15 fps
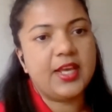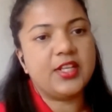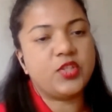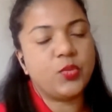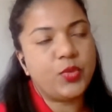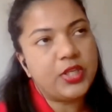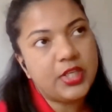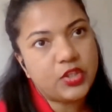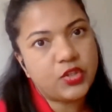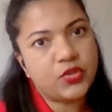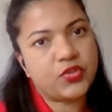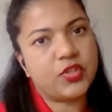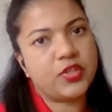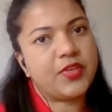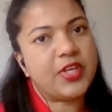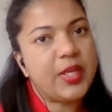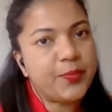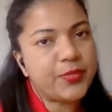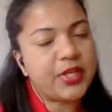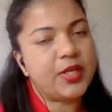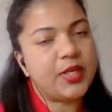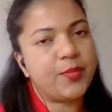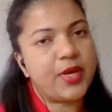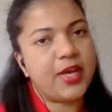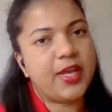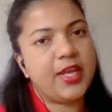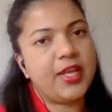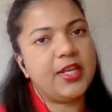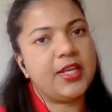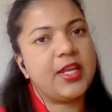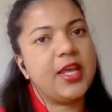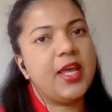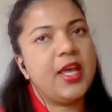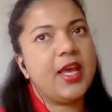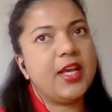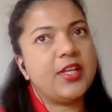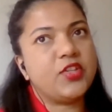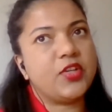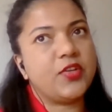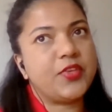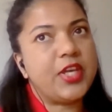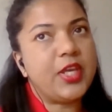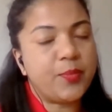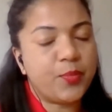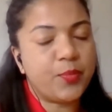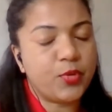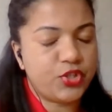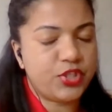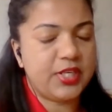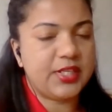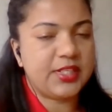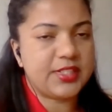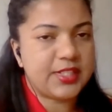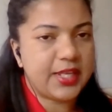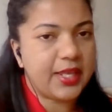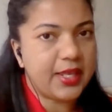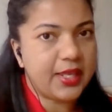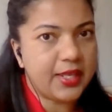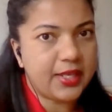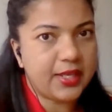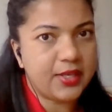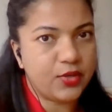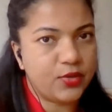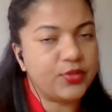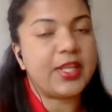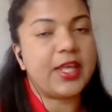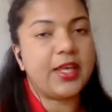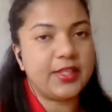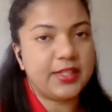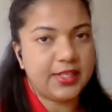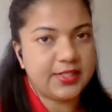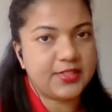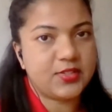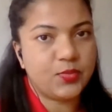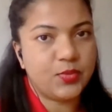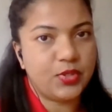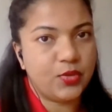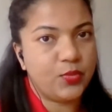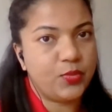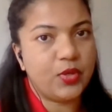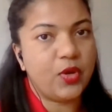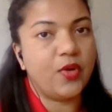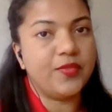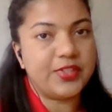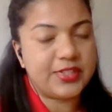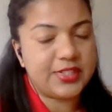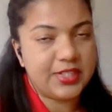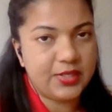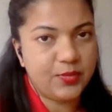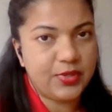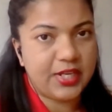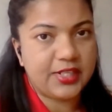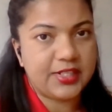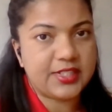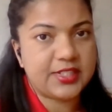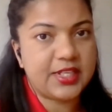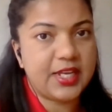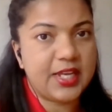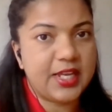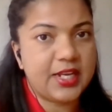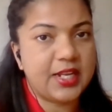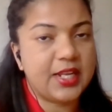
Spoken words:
So we need to sort of keep that in mind and sort of keep pushing, saying, that yes, we understand